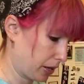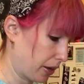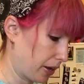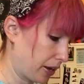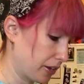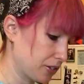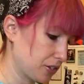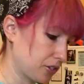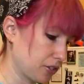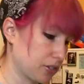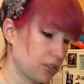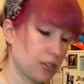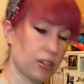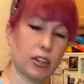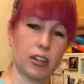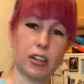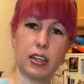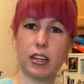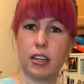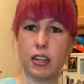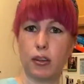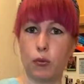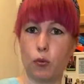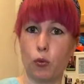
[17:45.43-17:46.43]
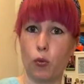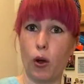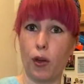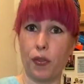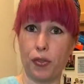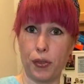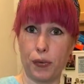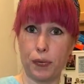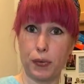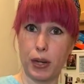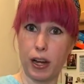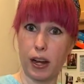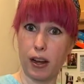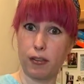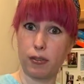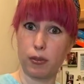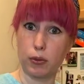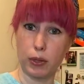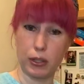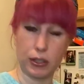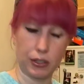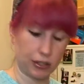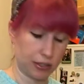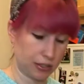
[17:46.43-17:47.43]
I just want them to have a
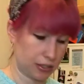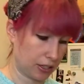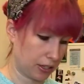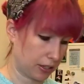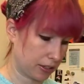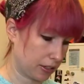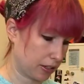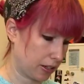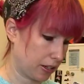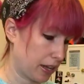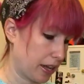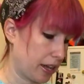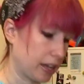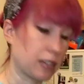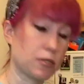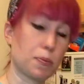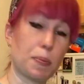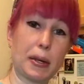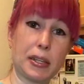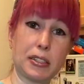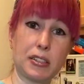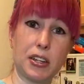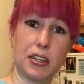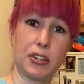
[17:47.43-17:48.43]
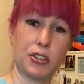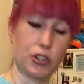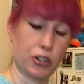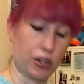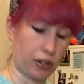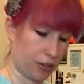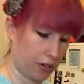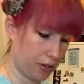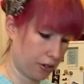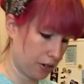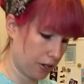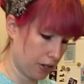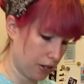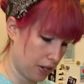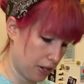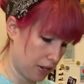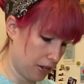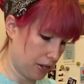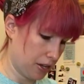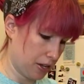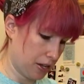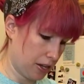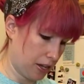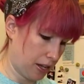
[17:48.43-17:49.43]
realistic expectation.
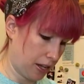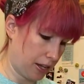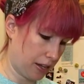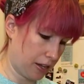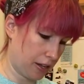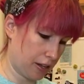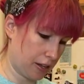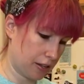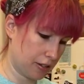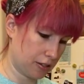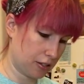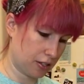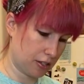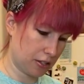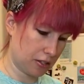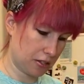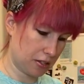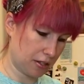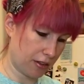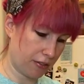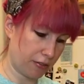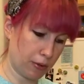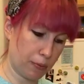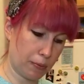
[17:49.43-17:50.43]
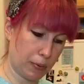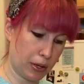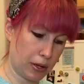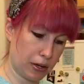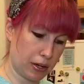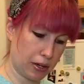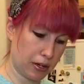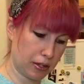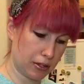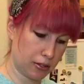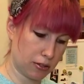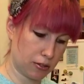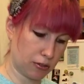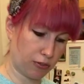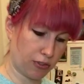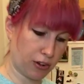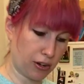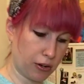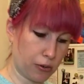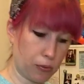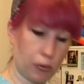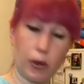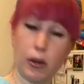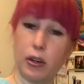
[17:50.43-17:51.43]
And since everybody is
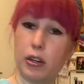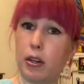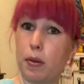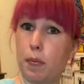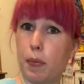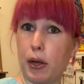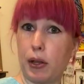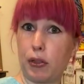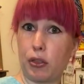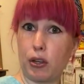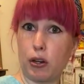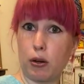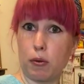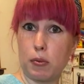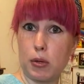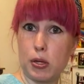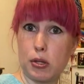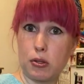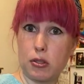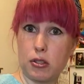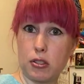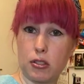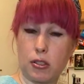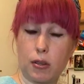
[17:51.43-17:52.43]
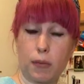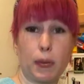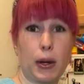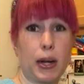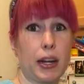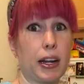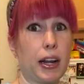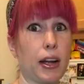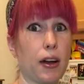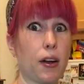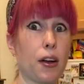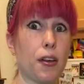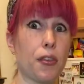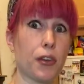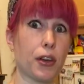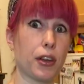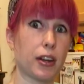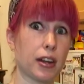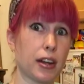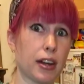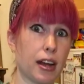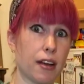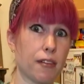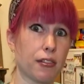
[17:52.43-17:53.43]
very worried about their immune system right now, I thought
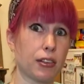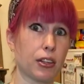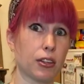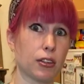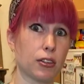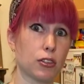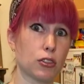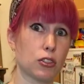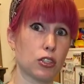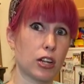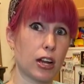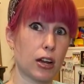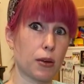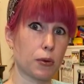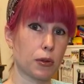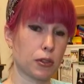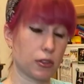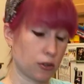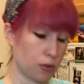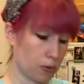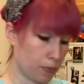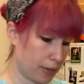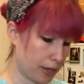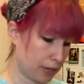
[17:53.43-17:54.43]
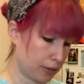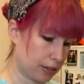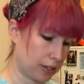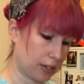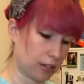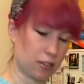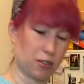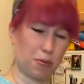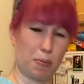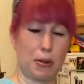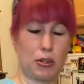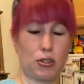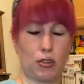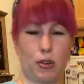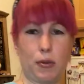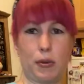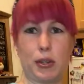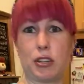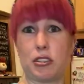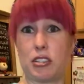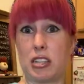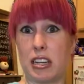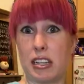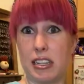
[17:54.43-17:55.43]
I'd have a little chat with you about that, especially
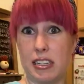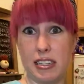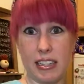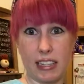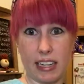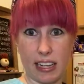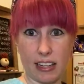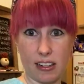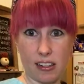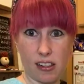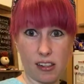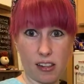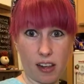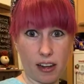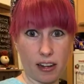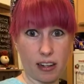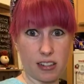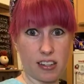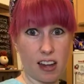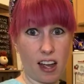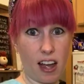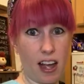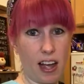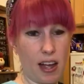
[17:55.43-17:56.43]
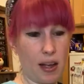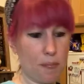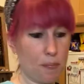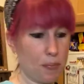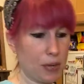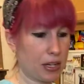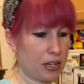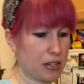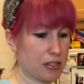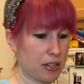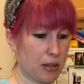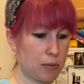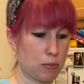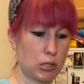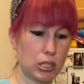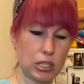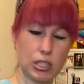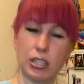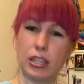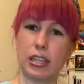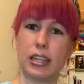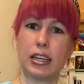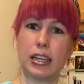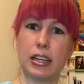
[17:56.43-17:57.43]
because I need to kill a lot of time because I'm just
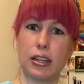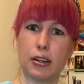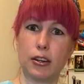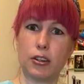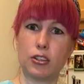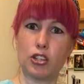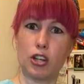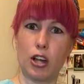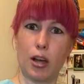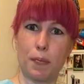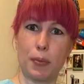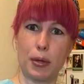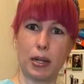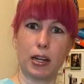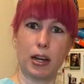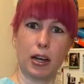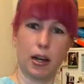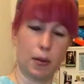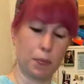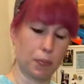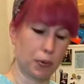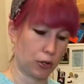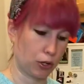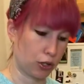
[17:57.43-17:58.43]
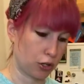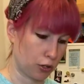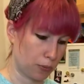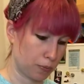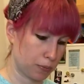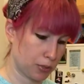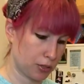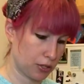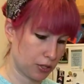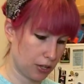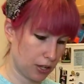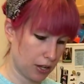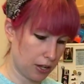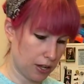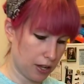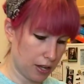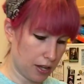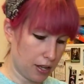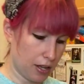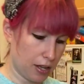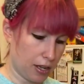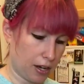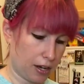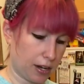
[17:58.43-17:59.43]
sitting here chopping up herbs.
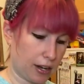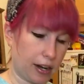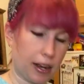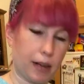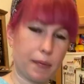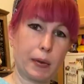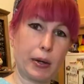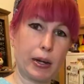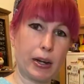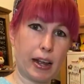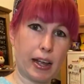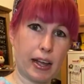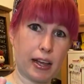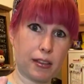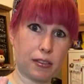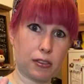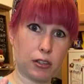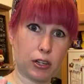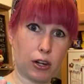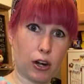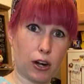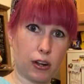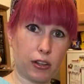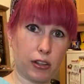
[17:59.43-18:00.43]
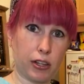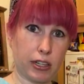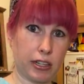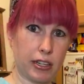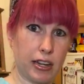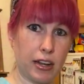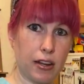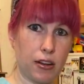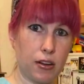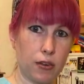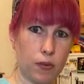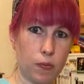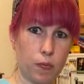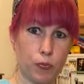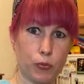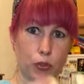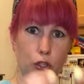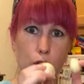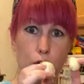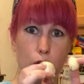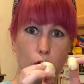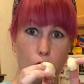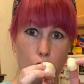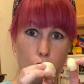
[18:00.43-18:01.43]
All right, I'm going to add the garlic now.
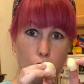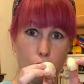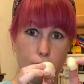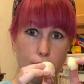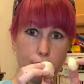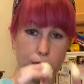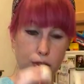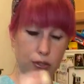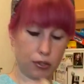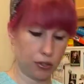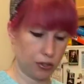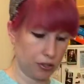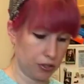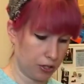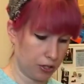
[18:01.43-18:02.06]
2 cloves.